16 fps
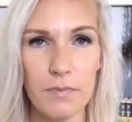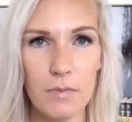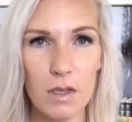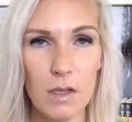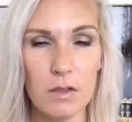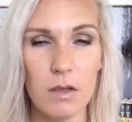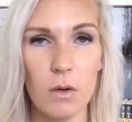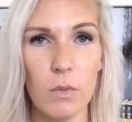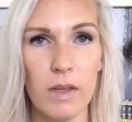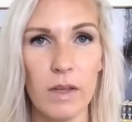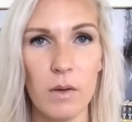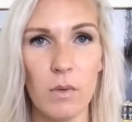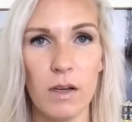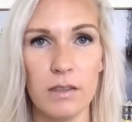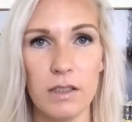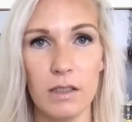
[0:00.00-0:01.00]
So we
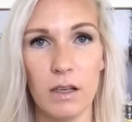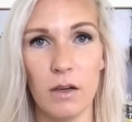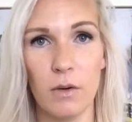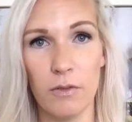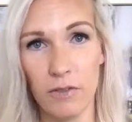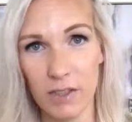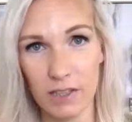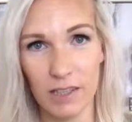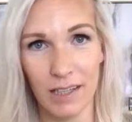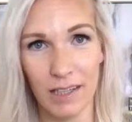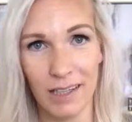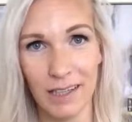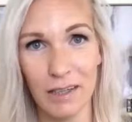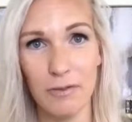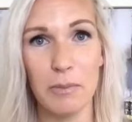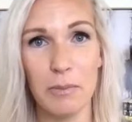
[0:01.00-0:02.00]
want to go
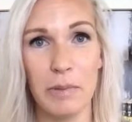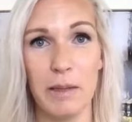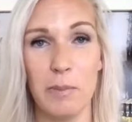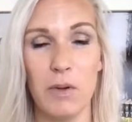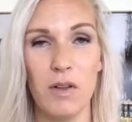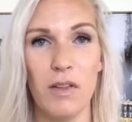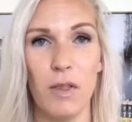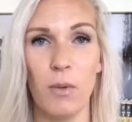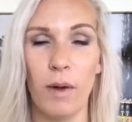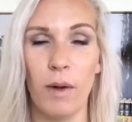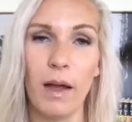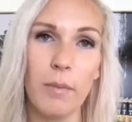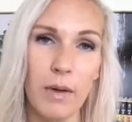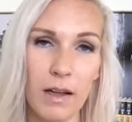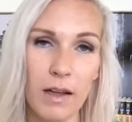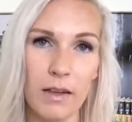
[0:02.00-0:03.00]
fishing for people in the right
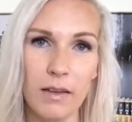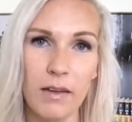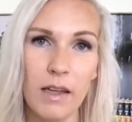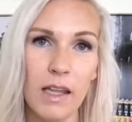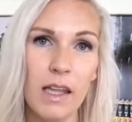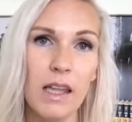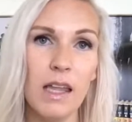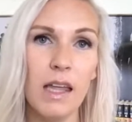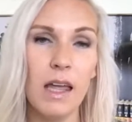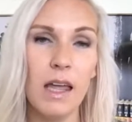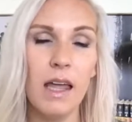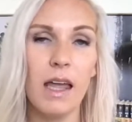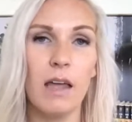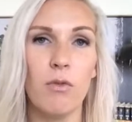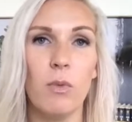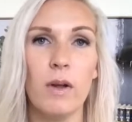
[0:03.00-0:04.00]
pond.
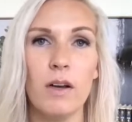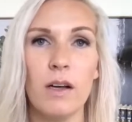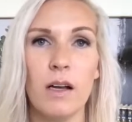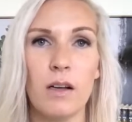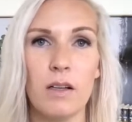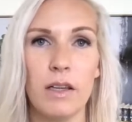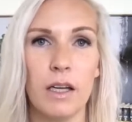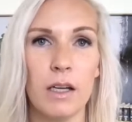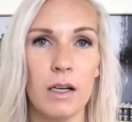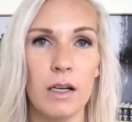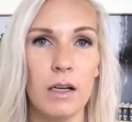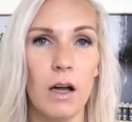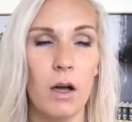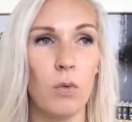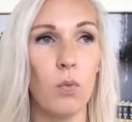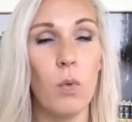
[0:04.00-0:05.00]
If we're not clear
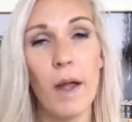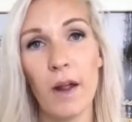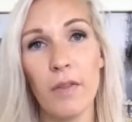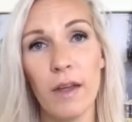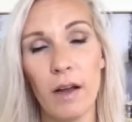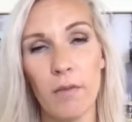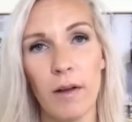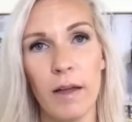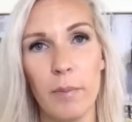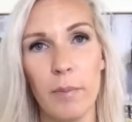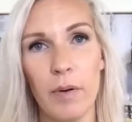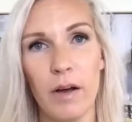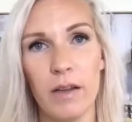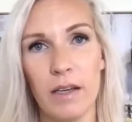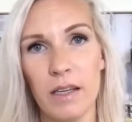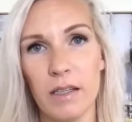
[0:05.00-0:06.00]
on where that right
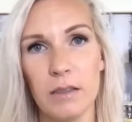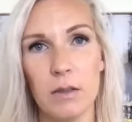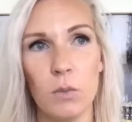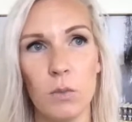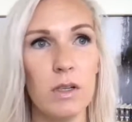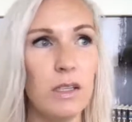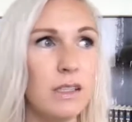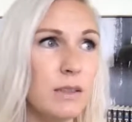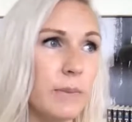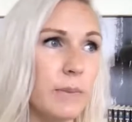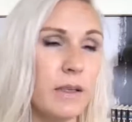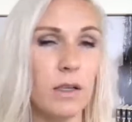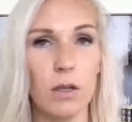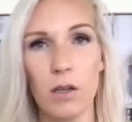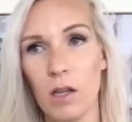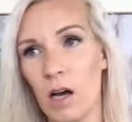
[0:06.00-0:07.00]
pond is, we're going to spend
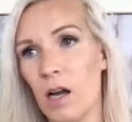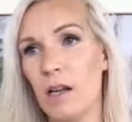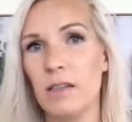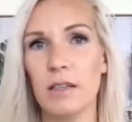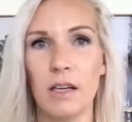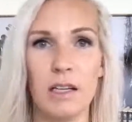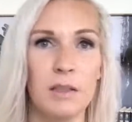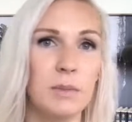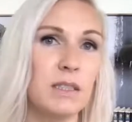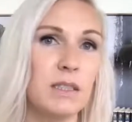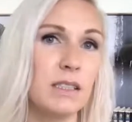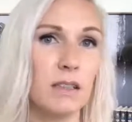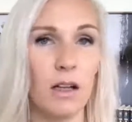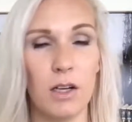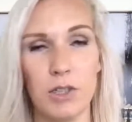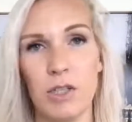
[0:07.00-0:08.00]
a lot of time
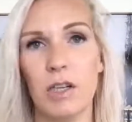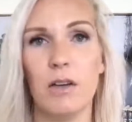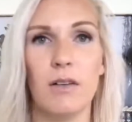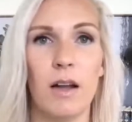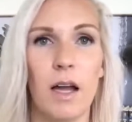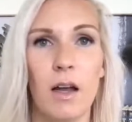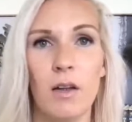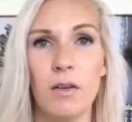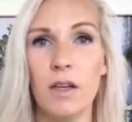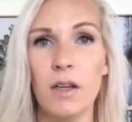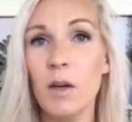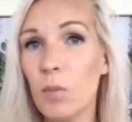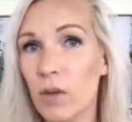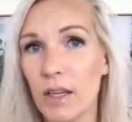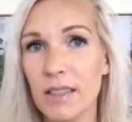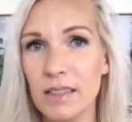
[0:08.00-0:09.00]
sloshing around in
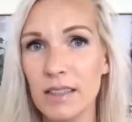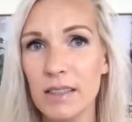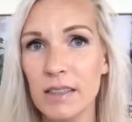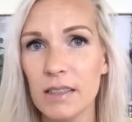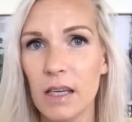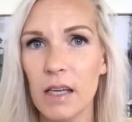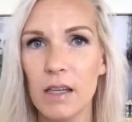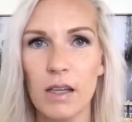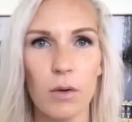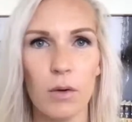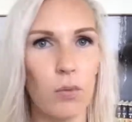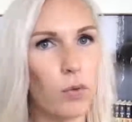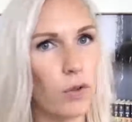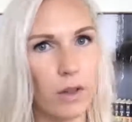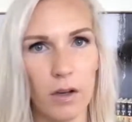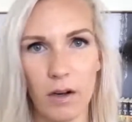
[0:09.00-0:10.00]
places that
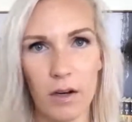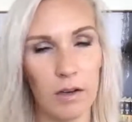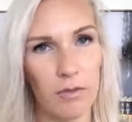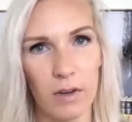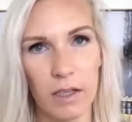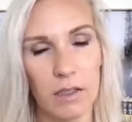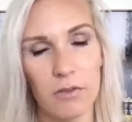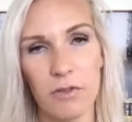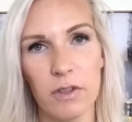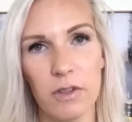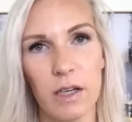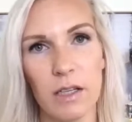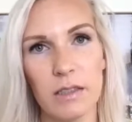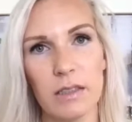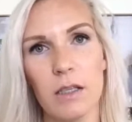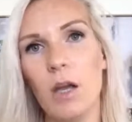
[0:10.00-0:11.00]
really aren't effective for
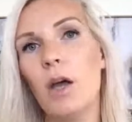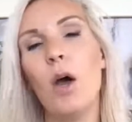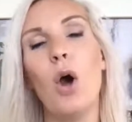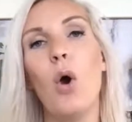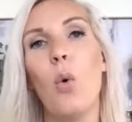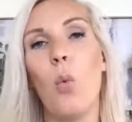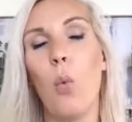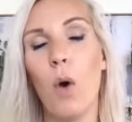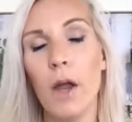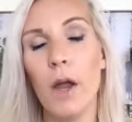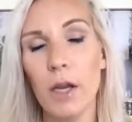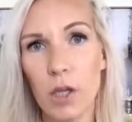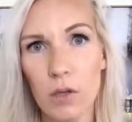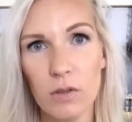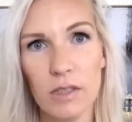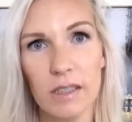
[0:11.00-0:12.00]
us. One
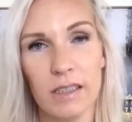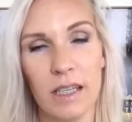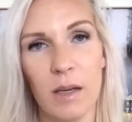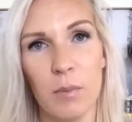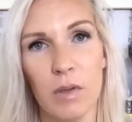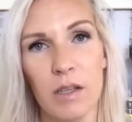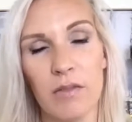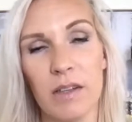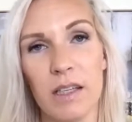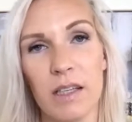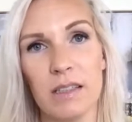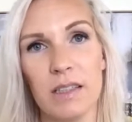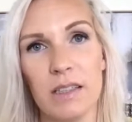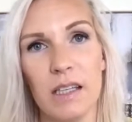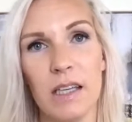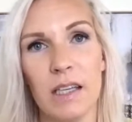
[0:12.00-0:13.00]
huge example of
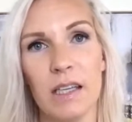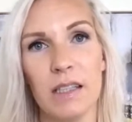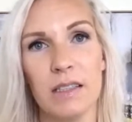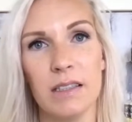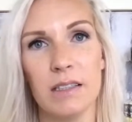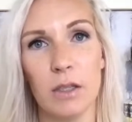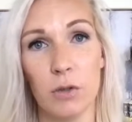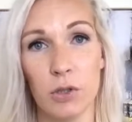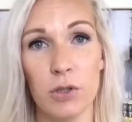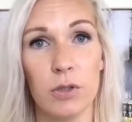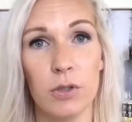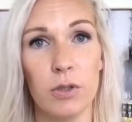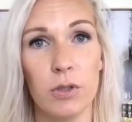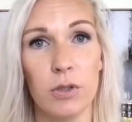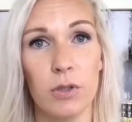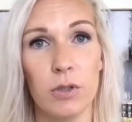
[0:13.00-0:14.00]
this is
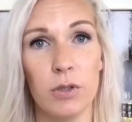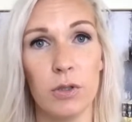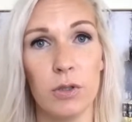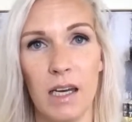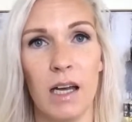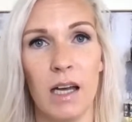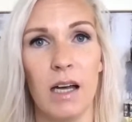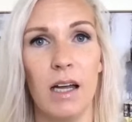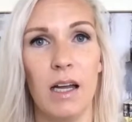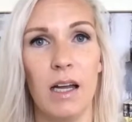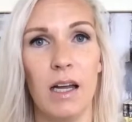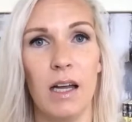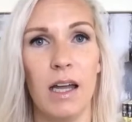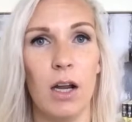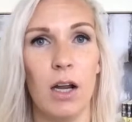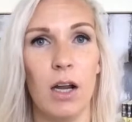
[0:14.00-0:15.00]
social media and
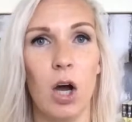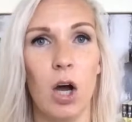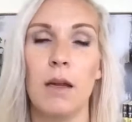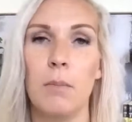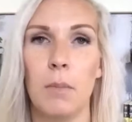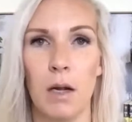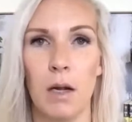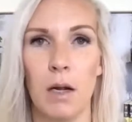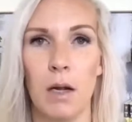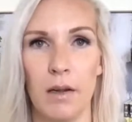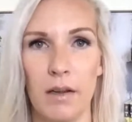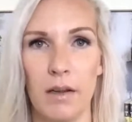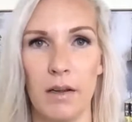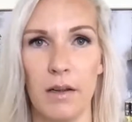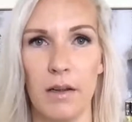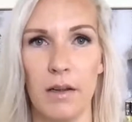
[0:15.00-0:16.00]
online
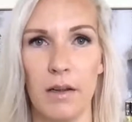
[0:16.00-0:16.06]
marketing.